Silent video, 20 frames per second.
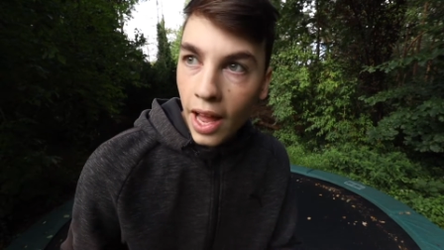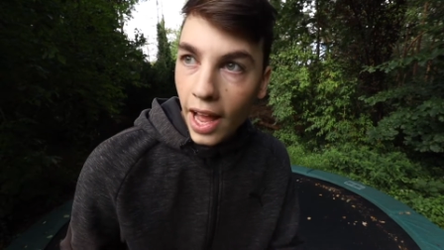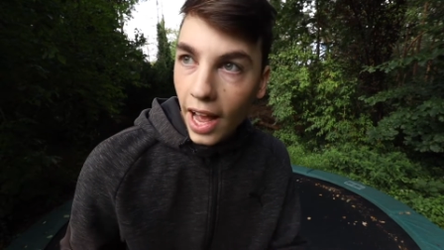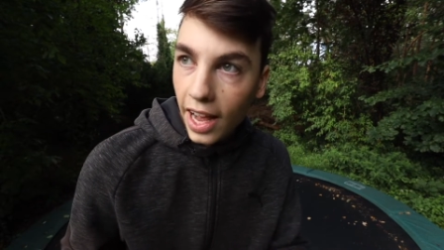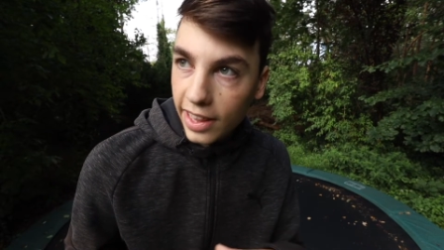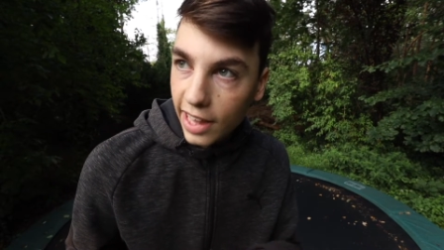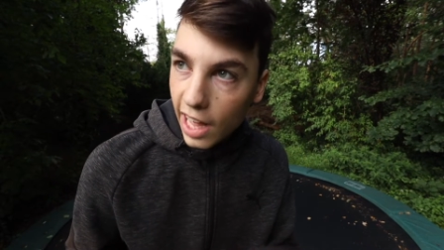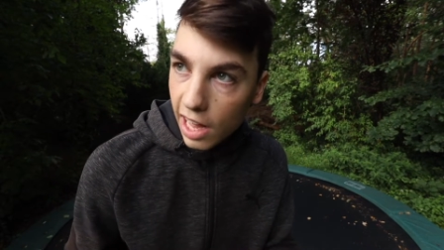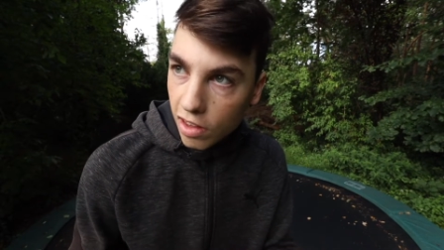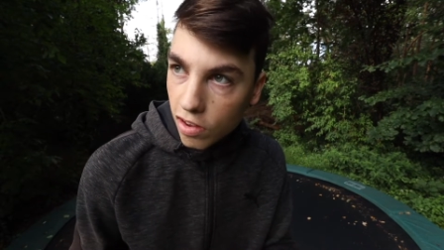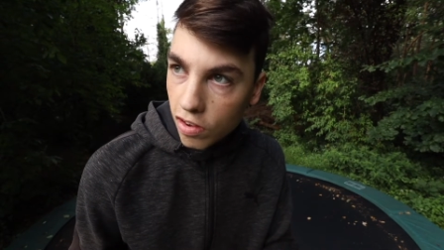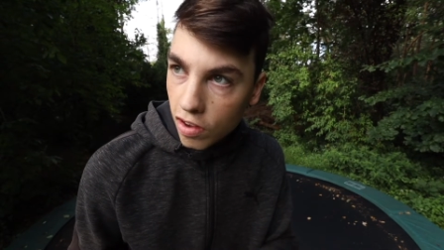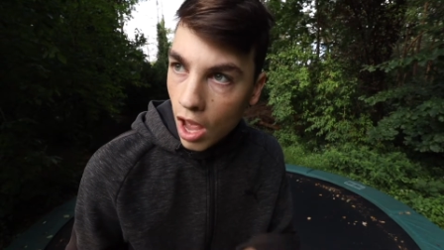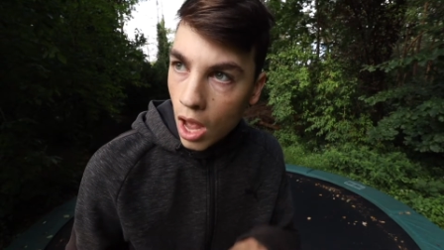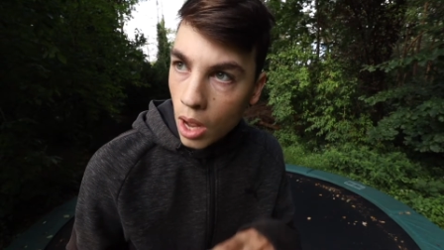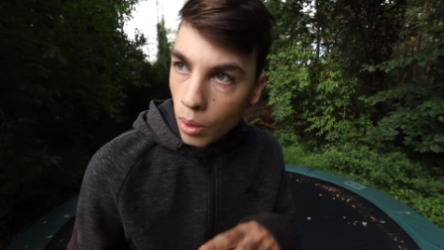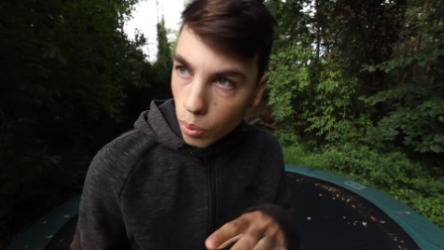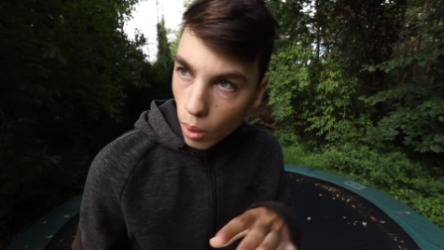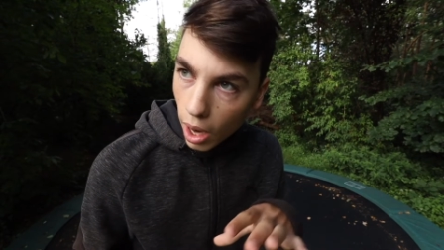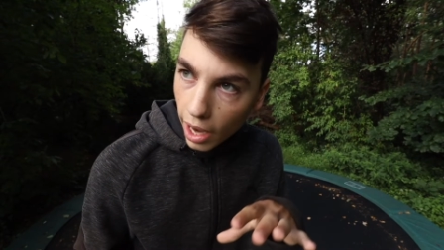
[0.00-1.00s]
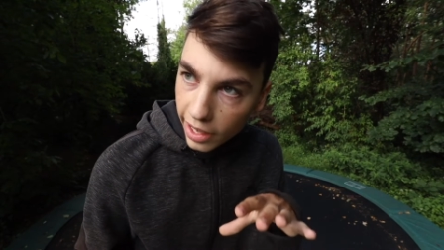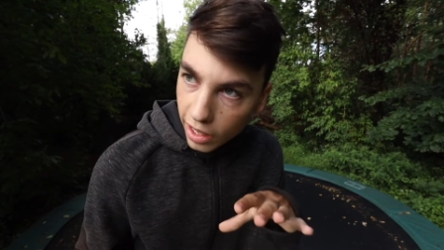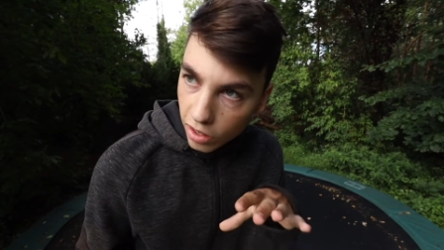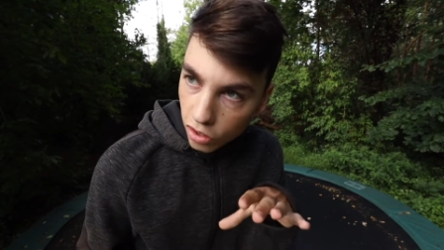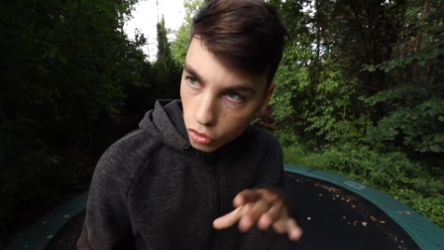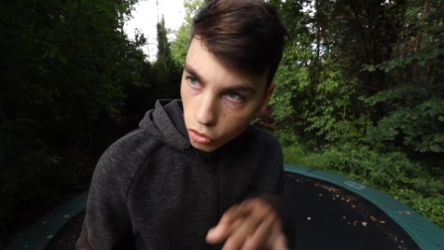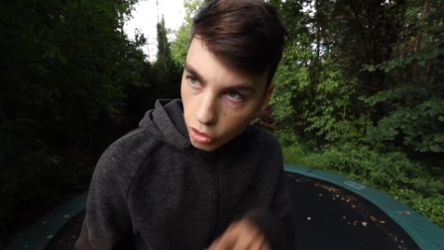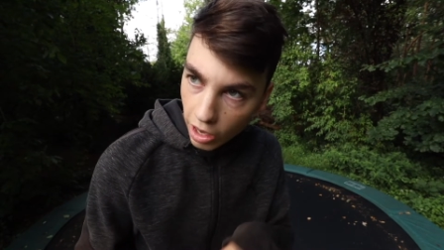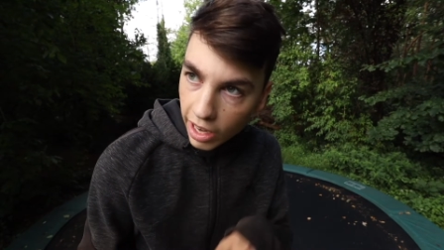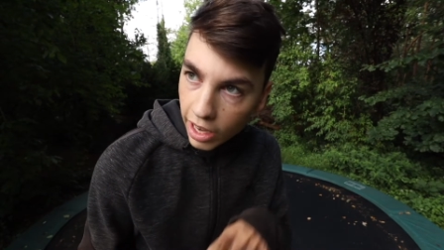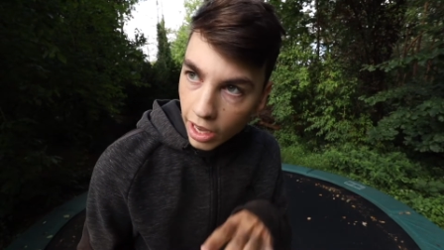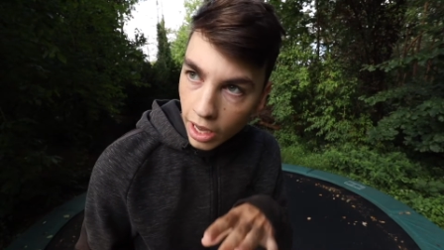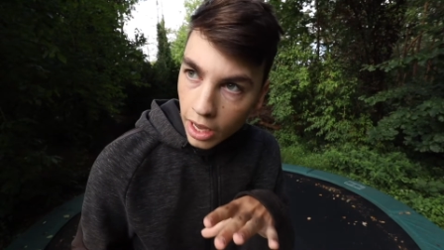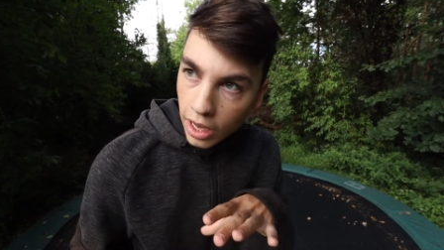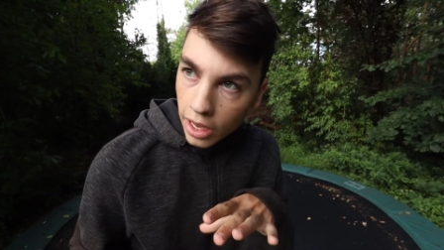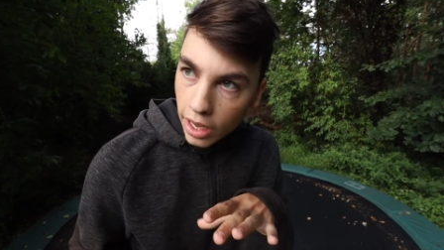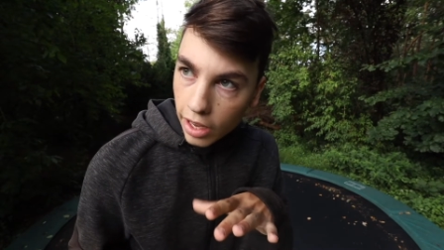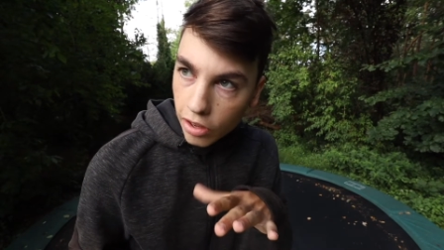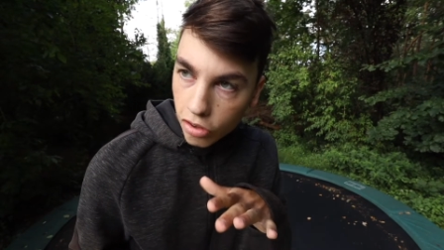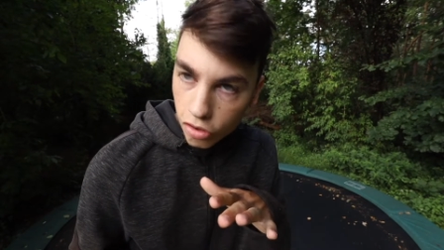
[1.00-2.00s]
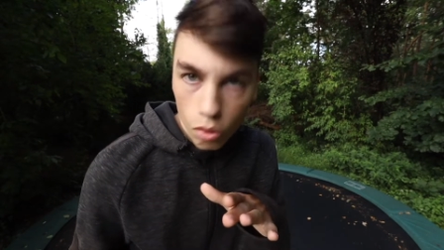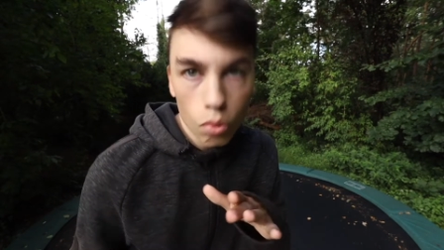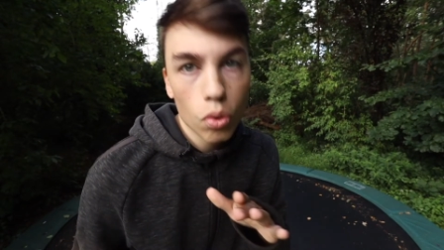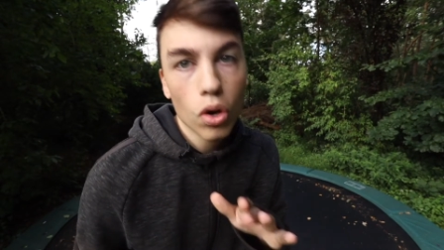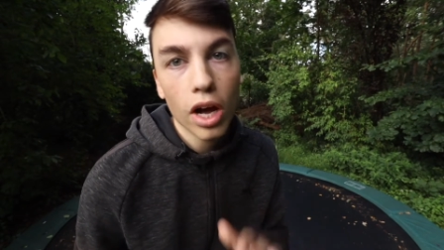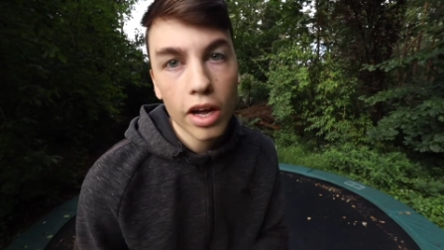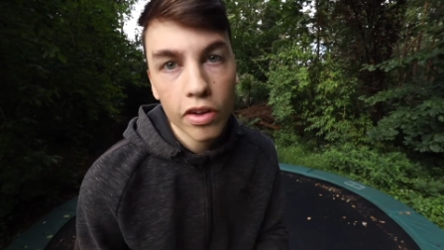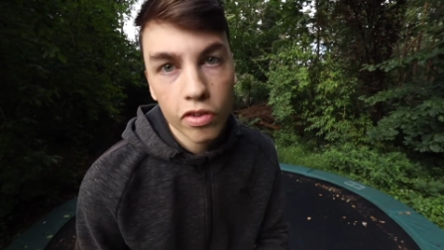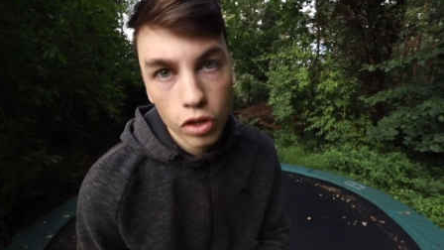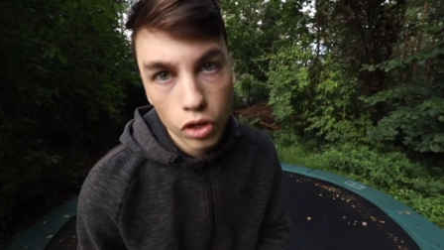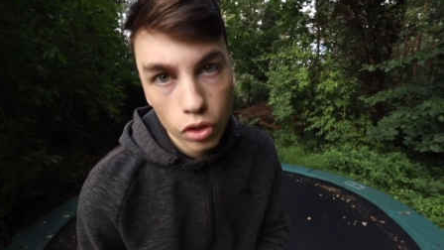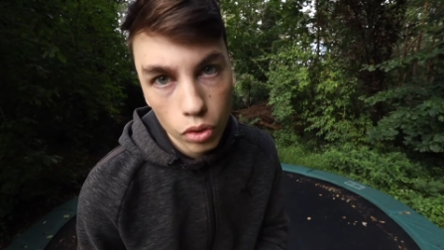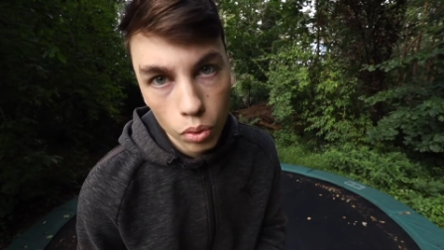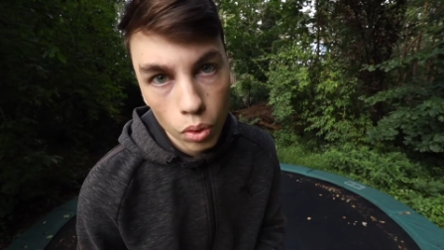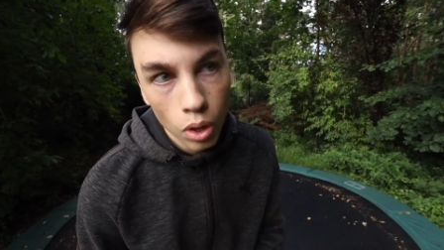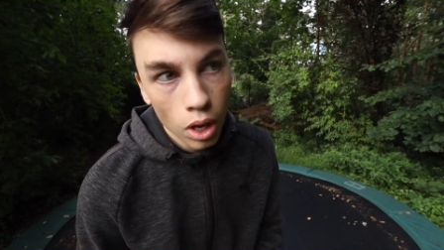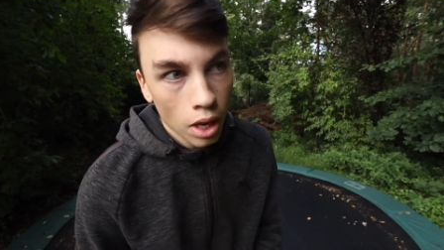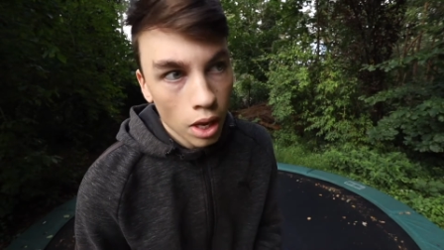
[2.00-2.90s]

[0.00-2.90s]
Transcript: And that's why this trick is so nice to do,